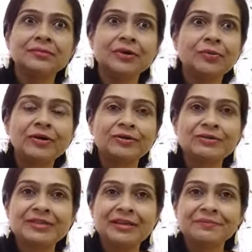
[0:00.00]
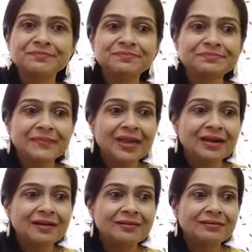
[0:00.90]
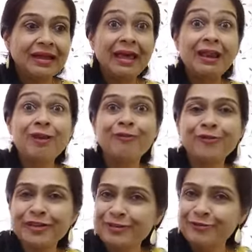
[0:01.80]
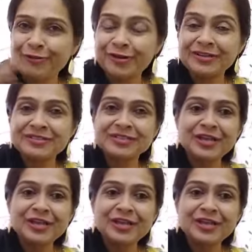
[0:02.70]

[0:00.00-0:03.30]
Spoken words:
what do you say, a hell of a year for us,